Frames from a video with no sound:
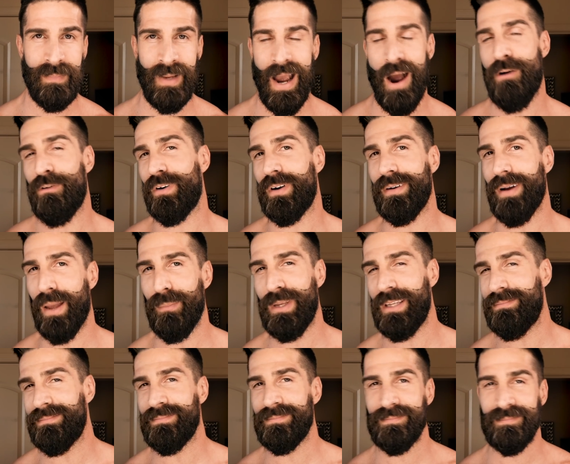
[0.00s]
However, I
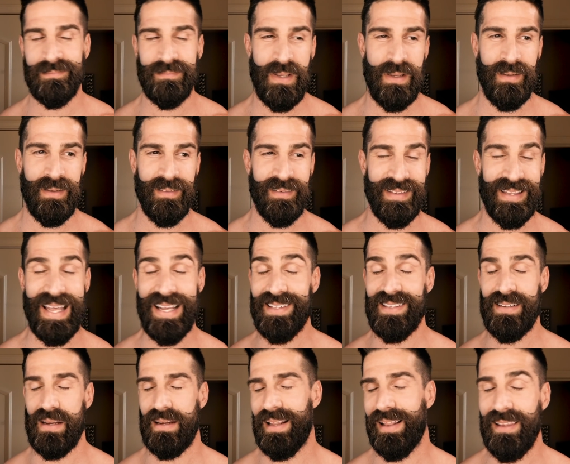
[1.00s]
mean,
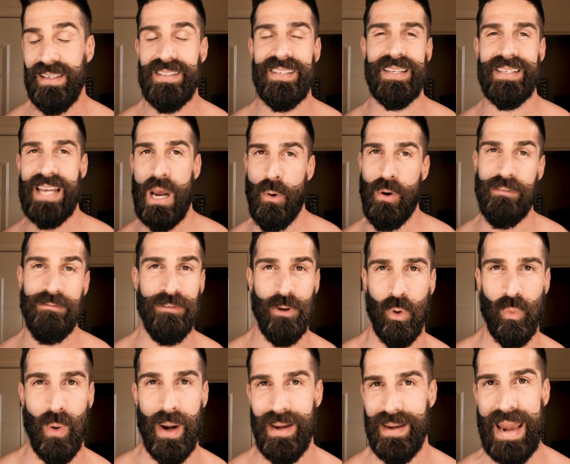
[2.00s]
at least that's how I feel
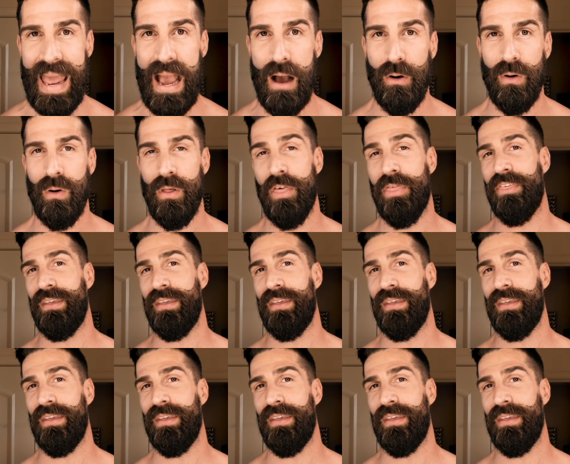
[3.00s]
right now.